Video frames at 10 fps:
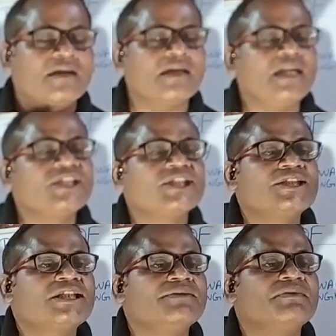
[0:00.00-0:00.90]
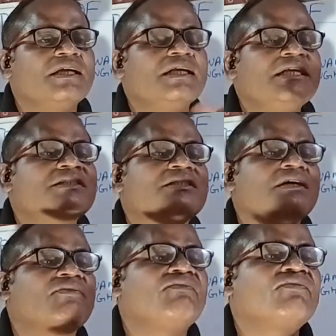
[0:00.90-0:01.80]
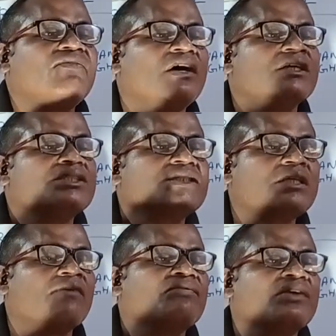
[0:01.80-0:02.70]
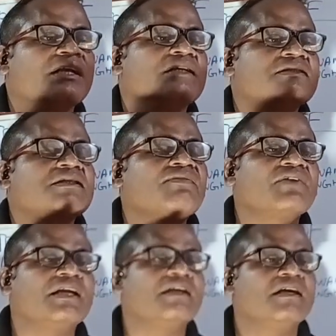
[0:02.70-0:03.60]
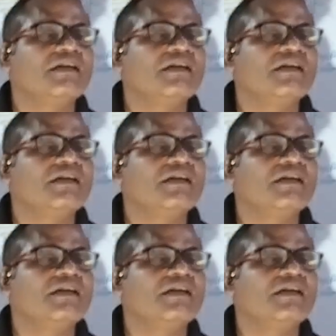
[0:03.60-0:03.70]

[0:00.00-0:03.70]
relationship is suffering.